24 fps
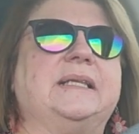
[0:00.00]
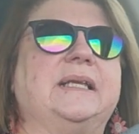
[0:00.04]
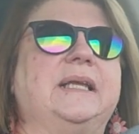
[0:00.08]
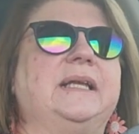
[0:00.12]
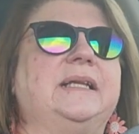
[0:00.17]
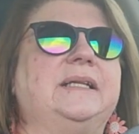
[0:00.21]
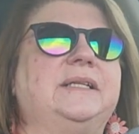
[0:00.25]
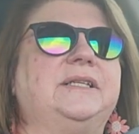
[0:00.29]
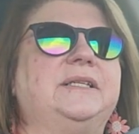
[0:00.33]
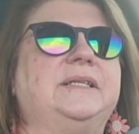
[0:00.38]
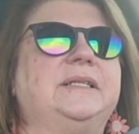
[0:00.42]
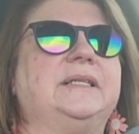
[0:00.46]

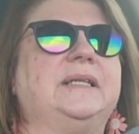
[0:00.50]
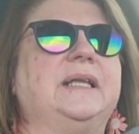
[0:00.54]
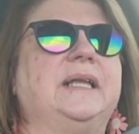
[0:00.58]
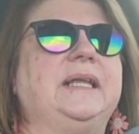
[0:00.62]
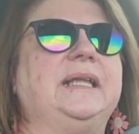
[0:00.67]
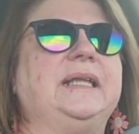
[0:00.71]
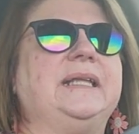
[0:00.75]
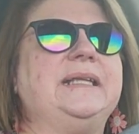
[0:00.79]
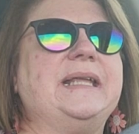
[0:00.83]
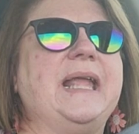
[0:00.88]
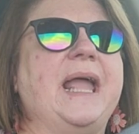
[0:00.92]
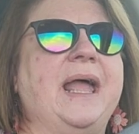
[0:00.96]
And she's like,
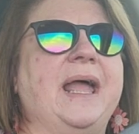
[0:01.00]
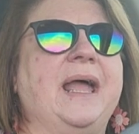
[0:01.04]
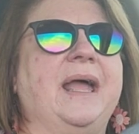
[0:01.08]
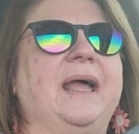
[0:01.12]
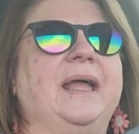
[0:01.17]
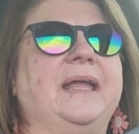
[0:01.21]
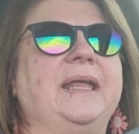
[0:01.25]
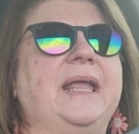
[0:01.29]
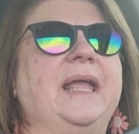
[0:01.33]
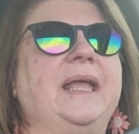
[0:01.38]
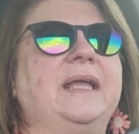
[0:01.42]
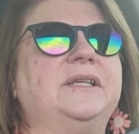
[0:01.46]

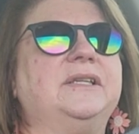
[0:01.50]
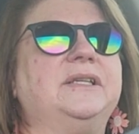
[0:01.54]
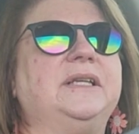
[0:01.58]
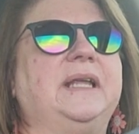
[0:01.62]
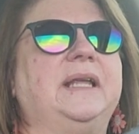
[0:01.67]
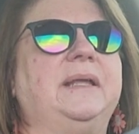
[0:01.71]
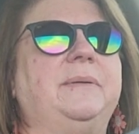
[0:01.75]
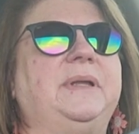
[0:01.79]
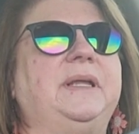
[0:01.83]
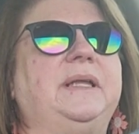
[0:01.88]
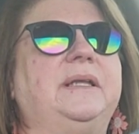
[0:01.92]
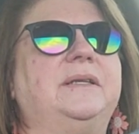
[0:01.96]
yeah, yeah. She
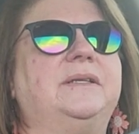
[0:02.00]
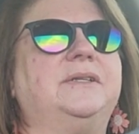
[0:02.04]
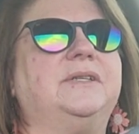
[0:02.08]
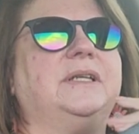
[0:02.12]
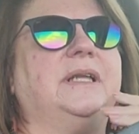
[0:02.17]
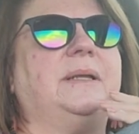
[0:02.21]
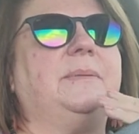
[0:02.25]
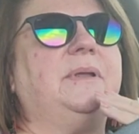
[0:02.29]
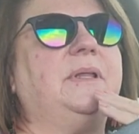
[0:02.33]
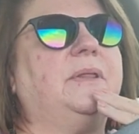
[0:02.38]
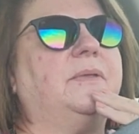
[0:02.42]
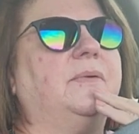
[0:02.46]
gave me,
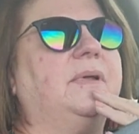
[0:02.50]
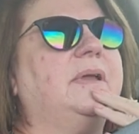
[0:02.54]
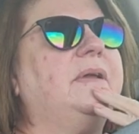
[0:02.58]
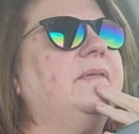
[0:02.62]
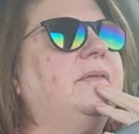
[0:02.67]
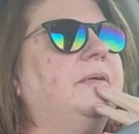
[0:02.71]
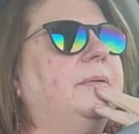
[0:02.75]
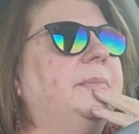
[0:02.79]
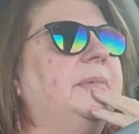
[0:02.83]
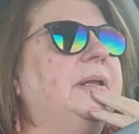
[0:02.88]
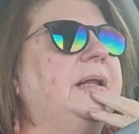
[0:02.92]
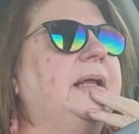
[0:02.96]
she gave me three
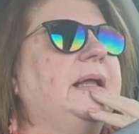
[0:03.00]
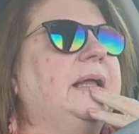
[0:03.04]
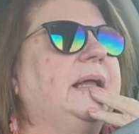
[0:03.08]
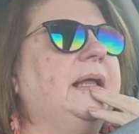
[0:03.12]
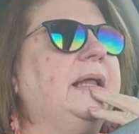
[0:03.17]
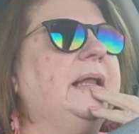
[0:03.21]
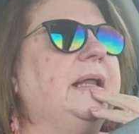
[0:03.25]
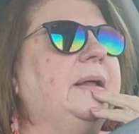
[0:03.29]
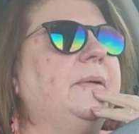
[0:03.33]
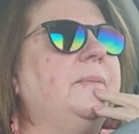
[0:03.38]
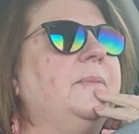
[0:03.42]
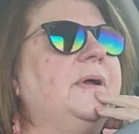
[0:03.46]
of them. And I,
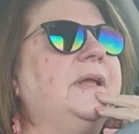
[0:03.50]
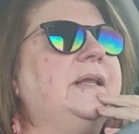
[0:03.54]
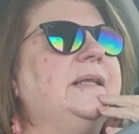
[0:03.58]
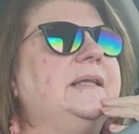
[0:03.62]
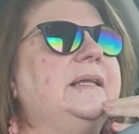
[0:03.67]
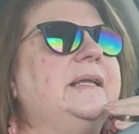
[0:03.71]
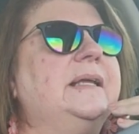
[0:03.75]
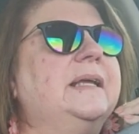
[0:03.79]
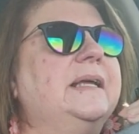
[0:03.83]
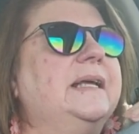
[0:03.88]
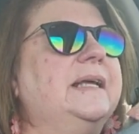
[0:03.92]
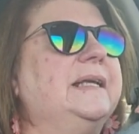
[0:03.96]
and I
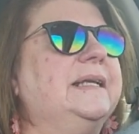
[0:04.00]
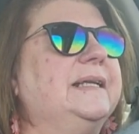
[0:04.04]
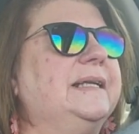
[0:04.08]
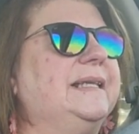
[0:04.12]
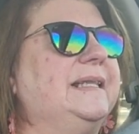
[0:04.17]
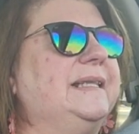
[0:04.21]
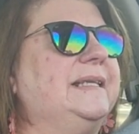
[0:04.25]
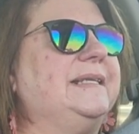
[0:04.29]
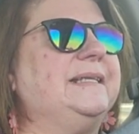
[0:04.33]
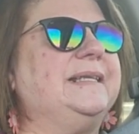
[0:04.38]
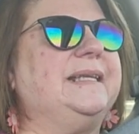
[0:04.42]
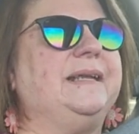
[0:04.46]
went
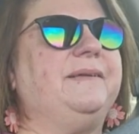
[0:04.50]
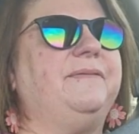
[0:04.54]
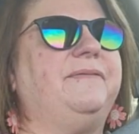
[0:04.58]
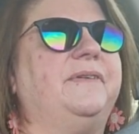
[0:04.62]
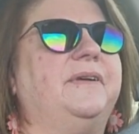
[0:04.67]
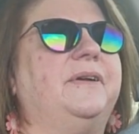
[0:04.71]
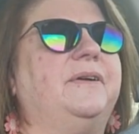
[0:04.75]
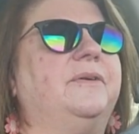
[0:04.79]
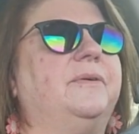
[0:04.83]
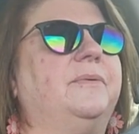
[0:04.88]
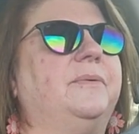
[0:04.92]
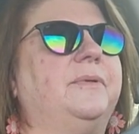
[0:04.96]
to the state
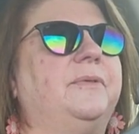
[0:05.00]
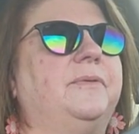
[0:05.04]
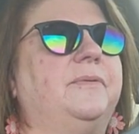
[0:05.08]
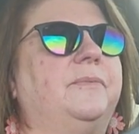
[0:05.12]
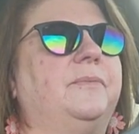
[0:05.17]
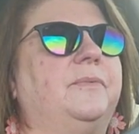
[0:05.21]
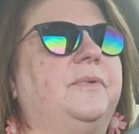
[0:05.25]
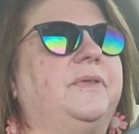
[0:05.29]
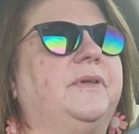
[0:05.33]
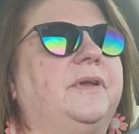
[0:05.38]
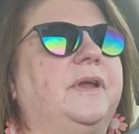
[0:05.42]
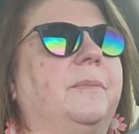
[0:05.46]
fair with,
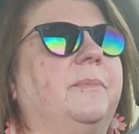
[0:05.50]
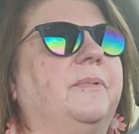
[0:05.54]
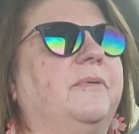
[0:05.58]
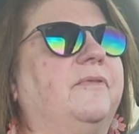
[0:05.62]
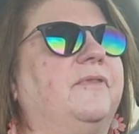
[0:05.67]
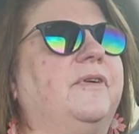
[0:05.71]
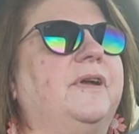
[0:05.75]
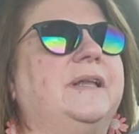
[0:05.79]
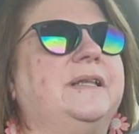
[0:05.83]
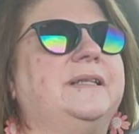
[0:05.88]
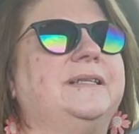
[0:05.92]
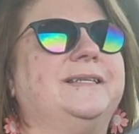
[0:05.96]
with a couple
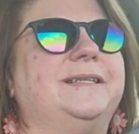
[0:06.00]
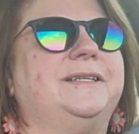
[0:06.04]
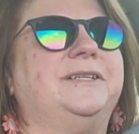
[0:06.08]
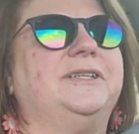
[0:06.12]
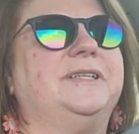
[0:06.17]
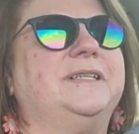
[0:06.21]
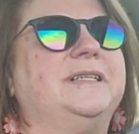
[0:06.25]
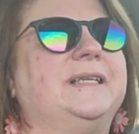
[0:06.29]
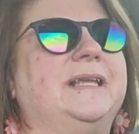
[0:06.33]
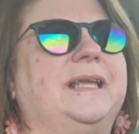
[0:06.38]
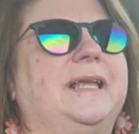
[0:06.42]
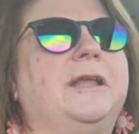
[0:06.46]
friends and
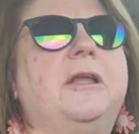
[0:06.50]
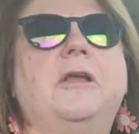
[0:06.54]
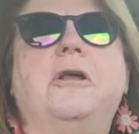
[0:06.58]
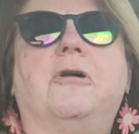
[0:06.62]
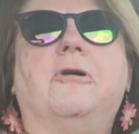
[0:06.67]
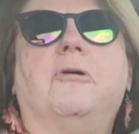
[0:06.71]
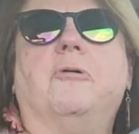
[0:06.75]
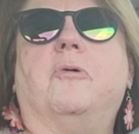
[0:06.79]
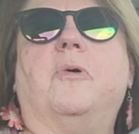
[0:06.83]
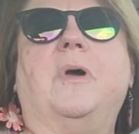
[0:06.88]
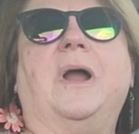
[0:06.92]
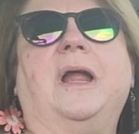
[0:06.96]
she's like,
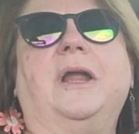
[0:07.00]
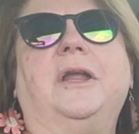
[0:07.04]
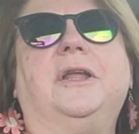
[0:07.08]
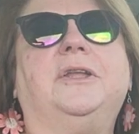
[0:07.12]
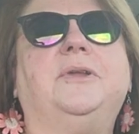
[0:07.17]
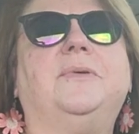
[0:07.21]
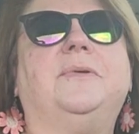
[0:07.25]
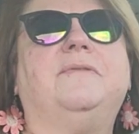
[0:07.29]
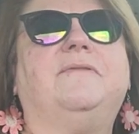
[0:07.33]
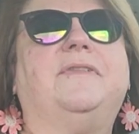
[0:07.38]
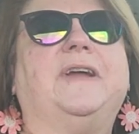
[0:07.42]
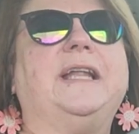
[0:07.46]
why are
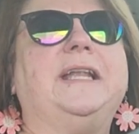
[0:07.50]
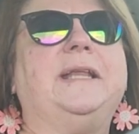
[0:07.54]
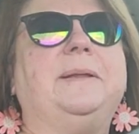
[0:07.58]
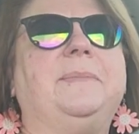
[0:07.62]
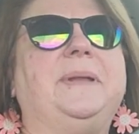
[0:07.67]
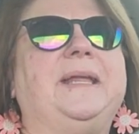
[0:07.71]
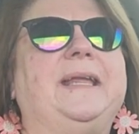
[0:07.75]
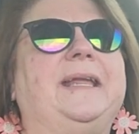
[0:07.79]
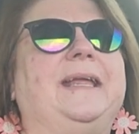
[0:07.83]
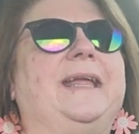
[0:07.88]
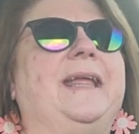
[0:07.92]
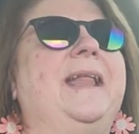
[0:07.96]
you inviting
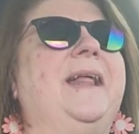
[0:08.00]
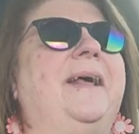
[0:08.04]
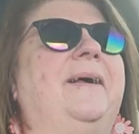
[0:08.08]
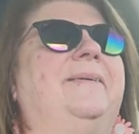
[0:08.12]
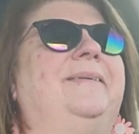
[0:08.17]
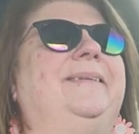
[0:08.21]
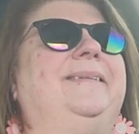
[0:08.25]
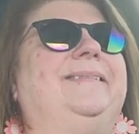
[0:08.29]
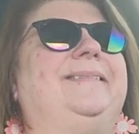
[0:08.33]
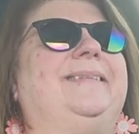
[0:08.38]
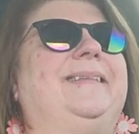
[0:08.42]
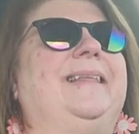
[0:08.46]
me? And
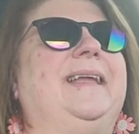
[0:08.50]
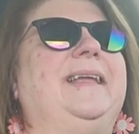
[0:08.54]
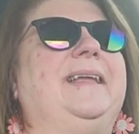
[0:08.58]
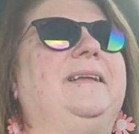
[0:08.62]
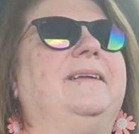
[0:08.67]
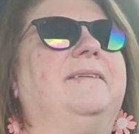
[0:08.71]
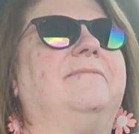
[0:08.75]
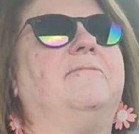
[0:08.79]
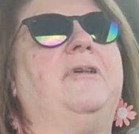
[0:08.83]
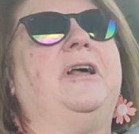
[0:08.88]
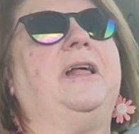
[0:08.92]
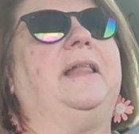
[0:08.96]
I was like,
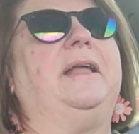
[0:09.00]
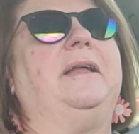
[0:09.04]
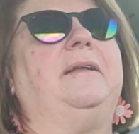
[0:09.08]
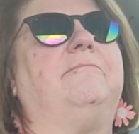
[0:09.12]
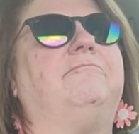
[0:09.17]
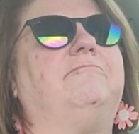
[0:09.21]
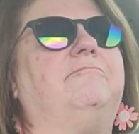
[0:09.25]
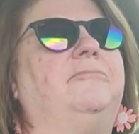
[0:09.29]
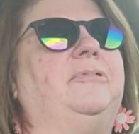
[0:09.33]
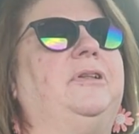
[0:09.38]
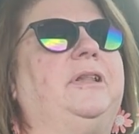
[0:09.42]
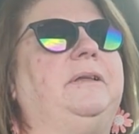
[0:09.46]
well, I
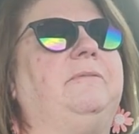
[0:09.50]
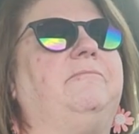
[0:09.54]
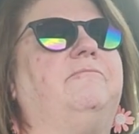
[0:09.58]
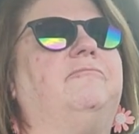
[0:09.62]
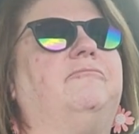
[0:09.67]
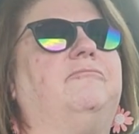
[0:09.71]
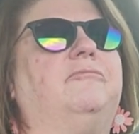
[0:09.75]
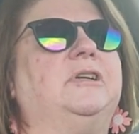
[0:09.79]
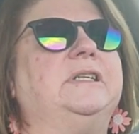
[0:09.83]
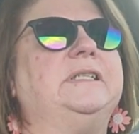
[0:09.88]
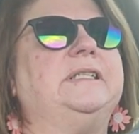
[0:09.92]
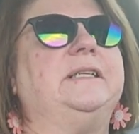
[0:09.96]
really
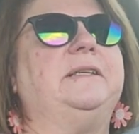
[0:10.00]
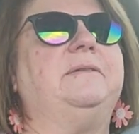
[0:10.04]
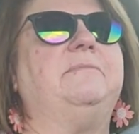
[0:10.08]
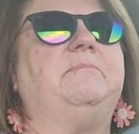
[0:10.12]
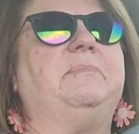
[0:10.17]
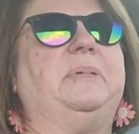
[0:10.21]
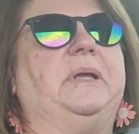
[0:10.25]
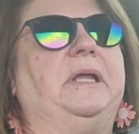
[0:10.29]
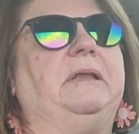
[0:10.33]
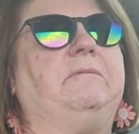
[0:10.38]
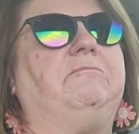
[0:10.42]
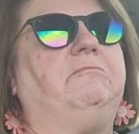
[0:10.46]

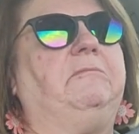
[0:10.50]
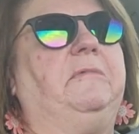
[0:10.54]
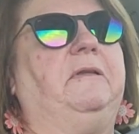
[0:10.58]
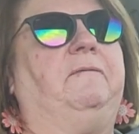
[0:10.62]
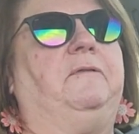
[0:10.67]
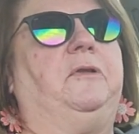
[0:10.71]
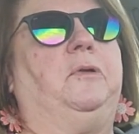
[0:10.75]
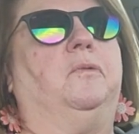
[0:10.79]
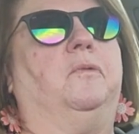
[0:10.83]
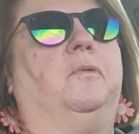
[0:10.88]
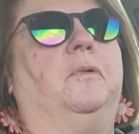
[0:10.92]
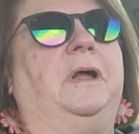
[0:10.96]
wasn't, but
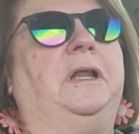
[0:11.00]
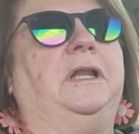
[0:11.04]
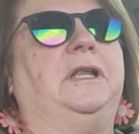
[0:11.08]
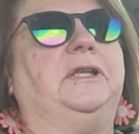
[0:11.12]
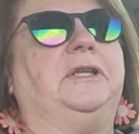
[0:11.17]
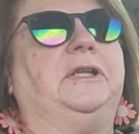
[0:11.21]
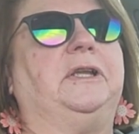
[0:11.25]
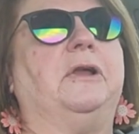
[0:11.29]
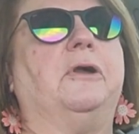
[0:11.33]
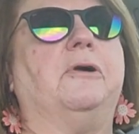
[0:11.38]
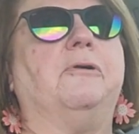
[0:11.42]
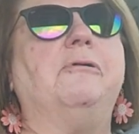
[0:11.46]
if you wanted
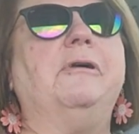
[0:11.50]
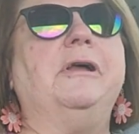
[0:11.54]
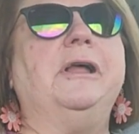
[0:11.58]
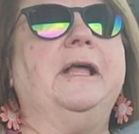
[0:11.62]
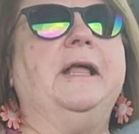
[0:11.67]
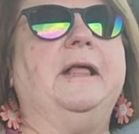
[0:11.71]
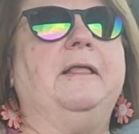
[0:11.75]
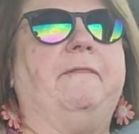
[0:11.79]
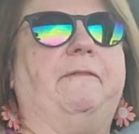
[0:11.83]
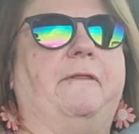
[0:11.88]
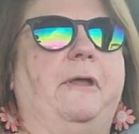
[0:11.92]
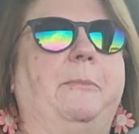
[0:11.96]
to go,
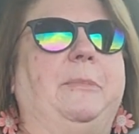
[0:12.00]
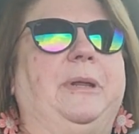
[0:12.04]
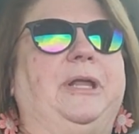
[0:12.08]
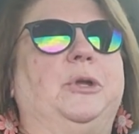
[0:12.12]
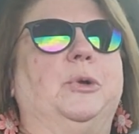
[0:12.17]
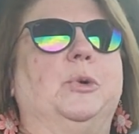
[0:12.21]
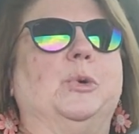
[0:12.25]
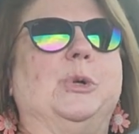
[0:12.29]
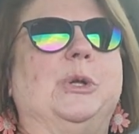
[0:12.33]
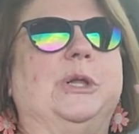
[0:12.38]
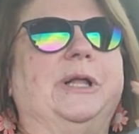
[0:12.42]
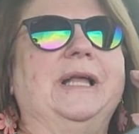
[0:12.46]
that'd be
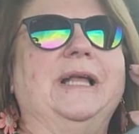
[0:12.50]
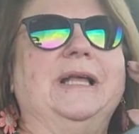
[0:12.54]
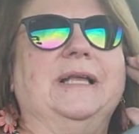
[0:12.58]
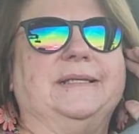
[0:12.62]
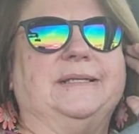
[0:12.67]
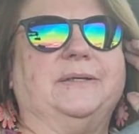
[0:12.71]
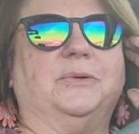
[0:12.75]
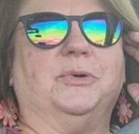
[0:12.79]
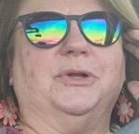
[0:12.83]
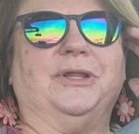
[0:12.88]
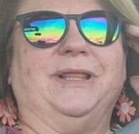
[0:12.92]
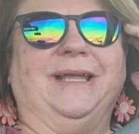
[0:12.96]
cool.
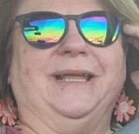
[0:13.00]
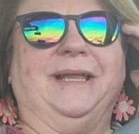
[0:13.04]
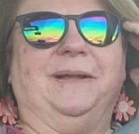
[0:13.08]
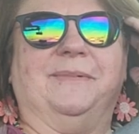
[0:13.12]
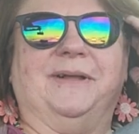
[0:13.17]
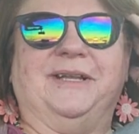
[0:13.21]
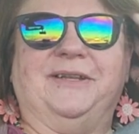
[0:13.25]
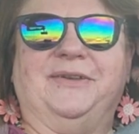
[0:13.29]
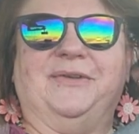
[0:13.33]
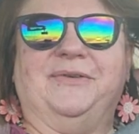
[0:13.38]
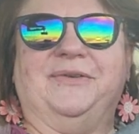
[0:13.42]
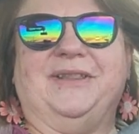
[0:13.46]
So we're thinking
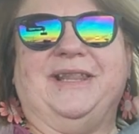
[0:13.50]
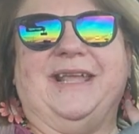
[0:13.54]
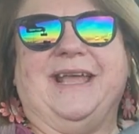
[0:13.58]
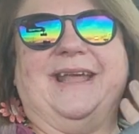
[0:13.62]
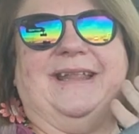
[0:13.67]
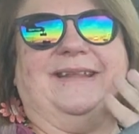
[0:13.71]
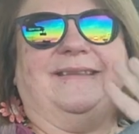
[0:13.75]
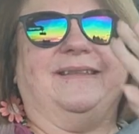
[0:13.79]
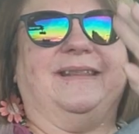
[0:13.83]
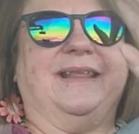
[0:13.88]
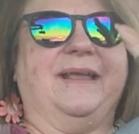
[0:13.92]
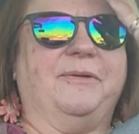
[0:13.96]
about doing
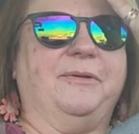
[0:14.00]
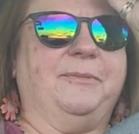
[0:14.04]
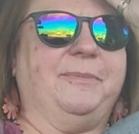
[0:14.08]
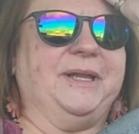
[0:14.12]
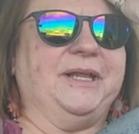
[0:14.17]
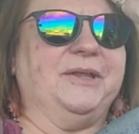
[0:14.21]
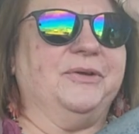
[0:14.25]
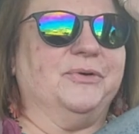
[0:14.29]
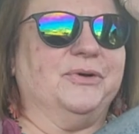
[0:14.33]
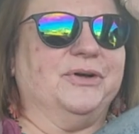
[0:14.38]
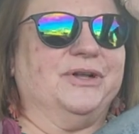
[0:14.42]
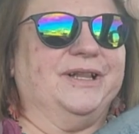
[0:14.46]
that. So that would
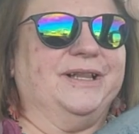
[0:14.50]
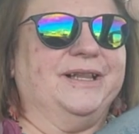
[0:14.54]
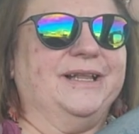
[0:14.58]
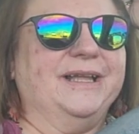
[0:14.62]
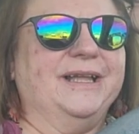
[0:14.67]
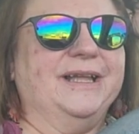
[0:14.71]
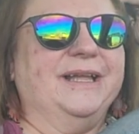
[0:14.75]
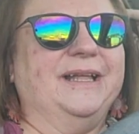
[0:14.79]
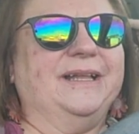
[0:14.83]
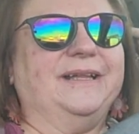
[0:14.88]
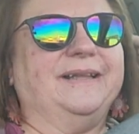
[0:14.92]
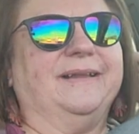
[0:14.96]
be cool
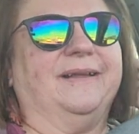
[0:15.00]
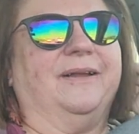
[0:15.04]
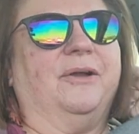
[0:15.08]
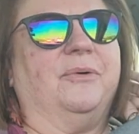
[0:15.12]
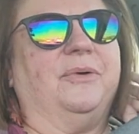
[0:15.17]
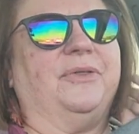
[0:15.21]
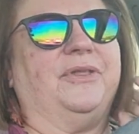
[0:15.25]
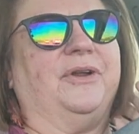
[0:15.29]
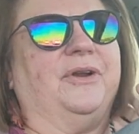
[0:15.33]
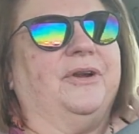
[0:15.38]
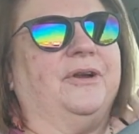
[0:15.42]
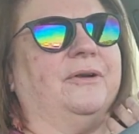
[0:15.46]
to go
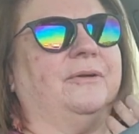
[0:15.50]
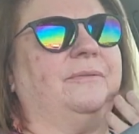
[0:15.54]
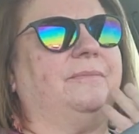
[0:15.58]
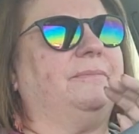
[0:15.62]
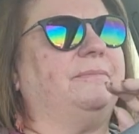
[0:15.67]
with her.